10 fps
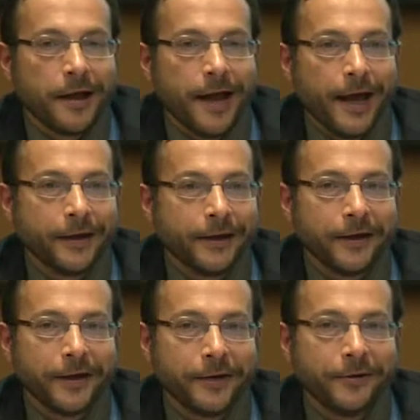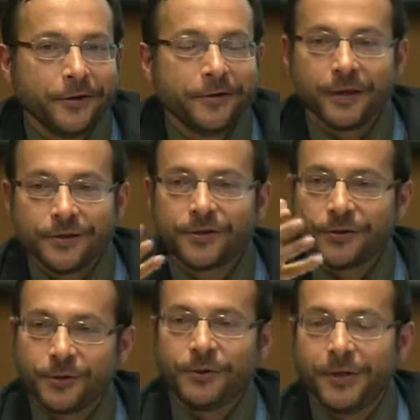And,
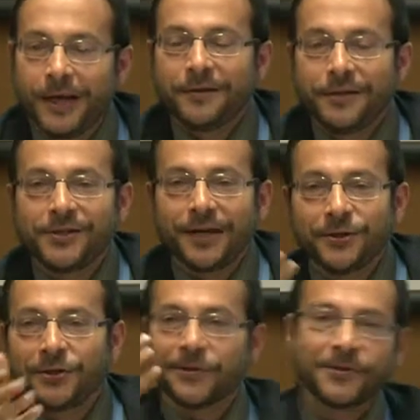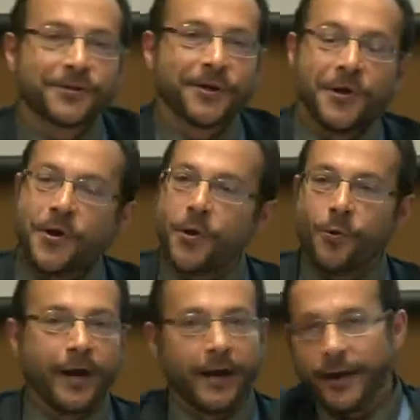so you had these sessions
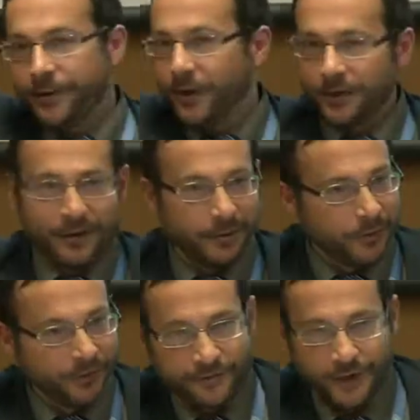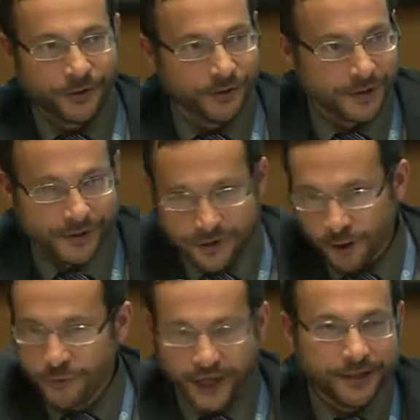where you had a number of countries
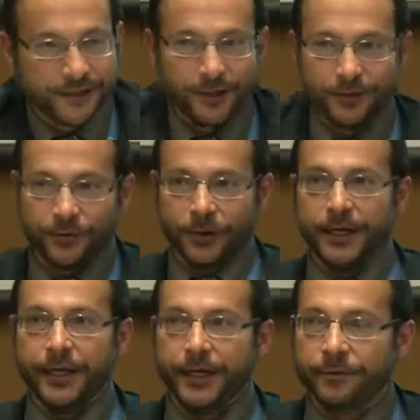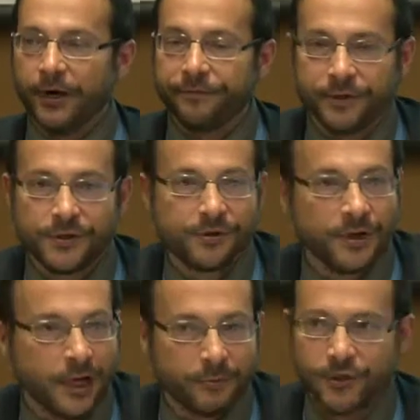objecting to any reference to
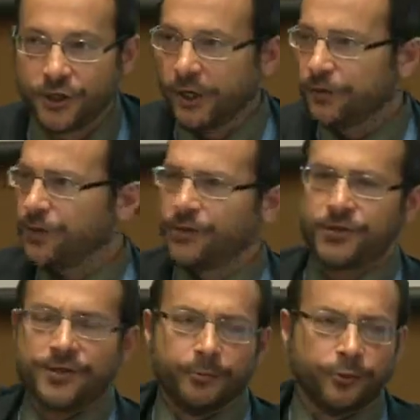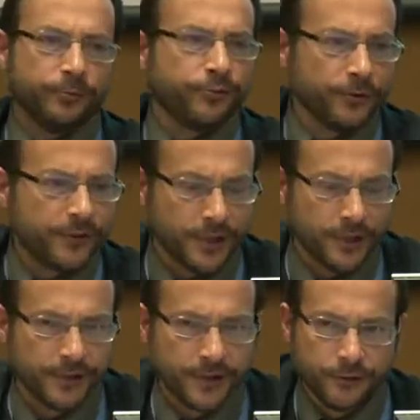climate change. This is a separate
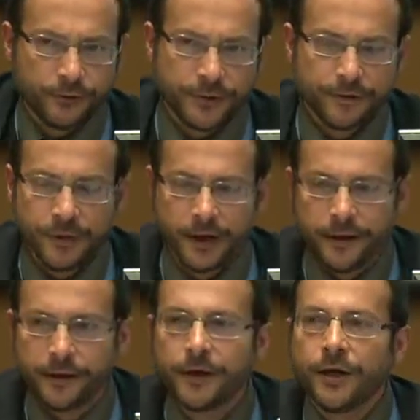process dealt with by